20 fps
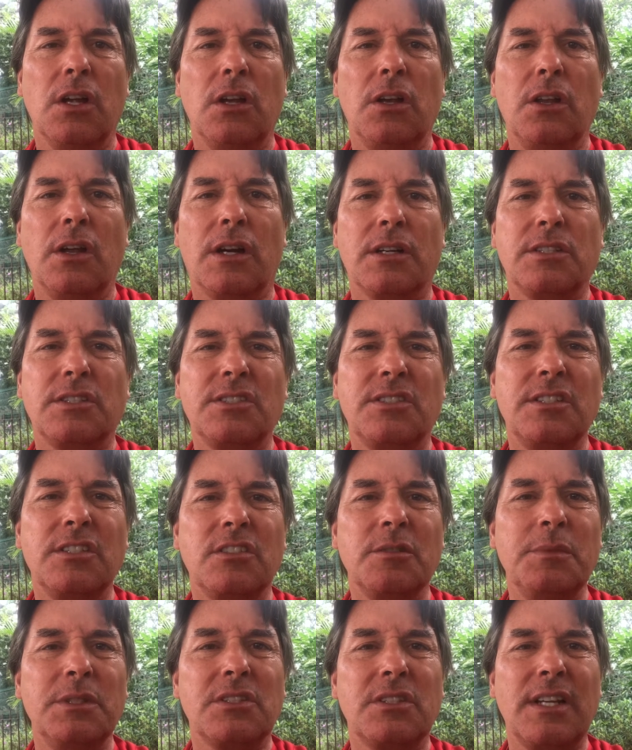
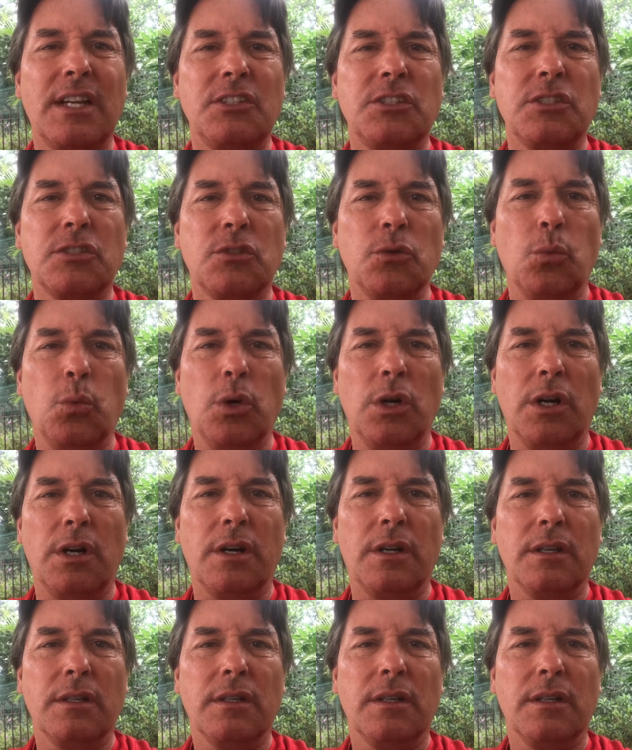Narcissism is not just a word.